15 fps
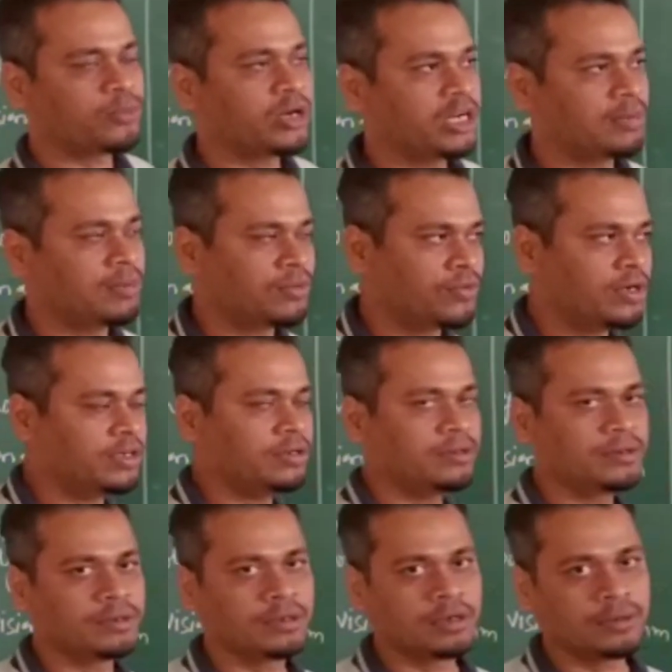Point number
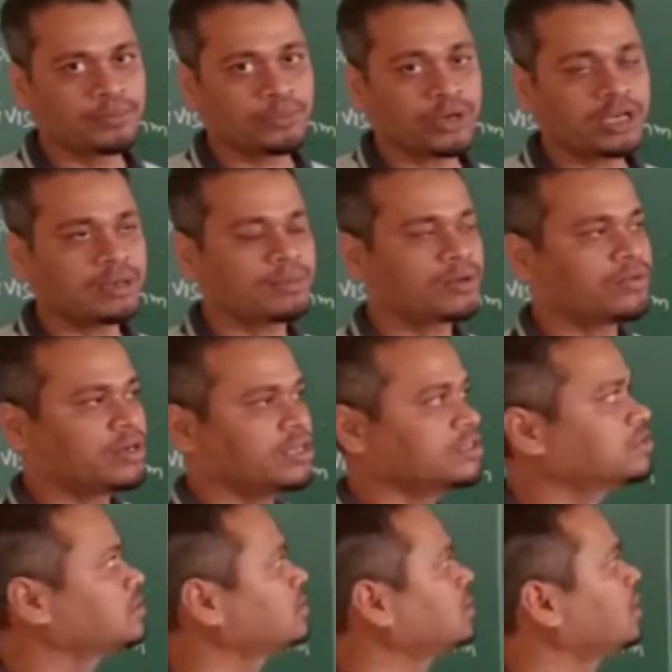1. Point number 1
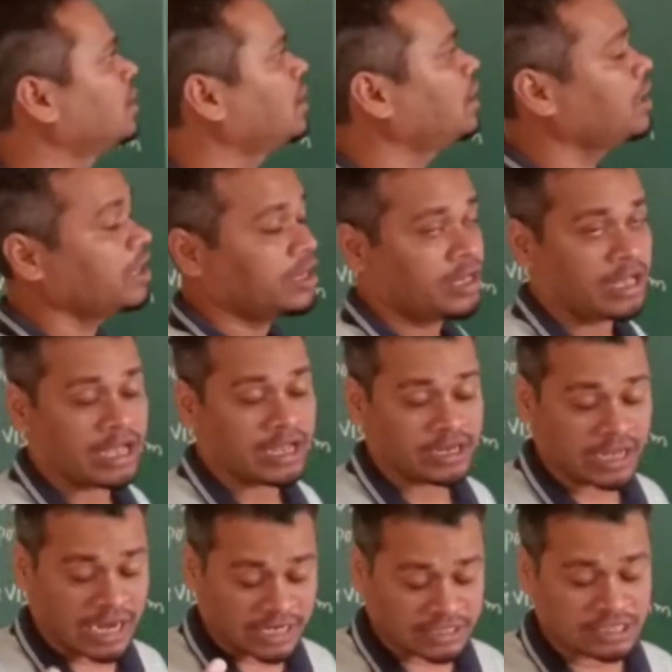is,
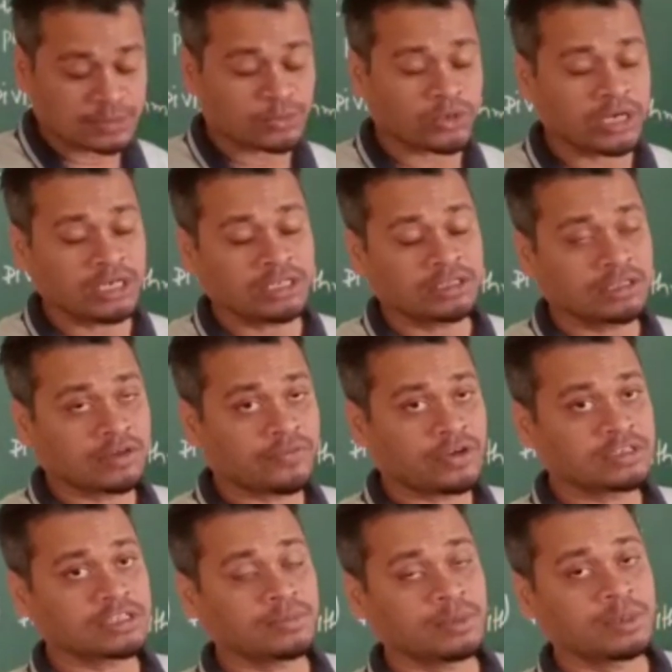at this point the
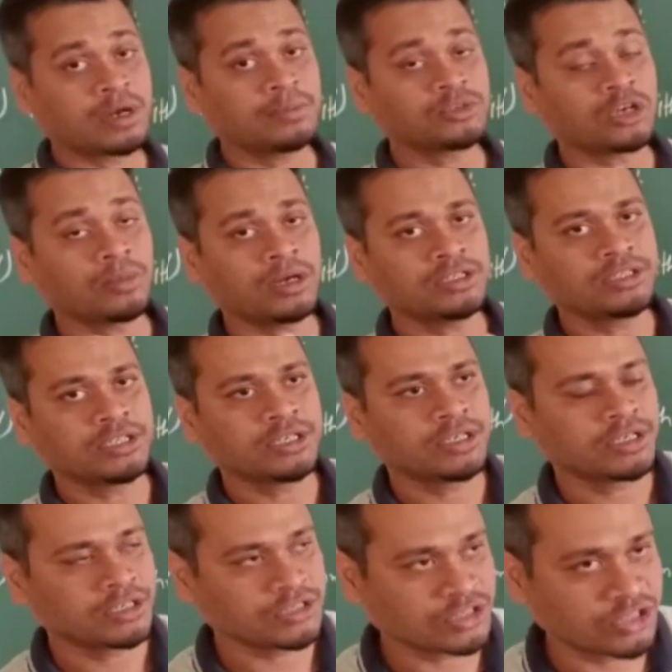function becomes how much?
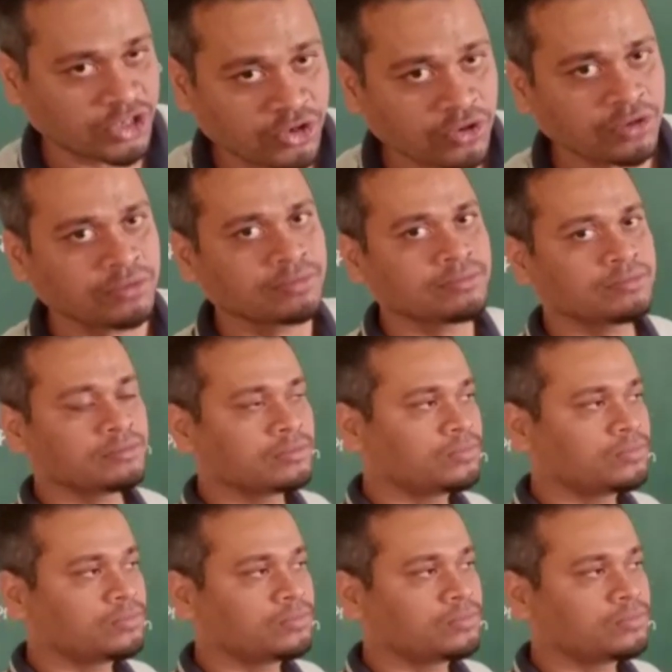0.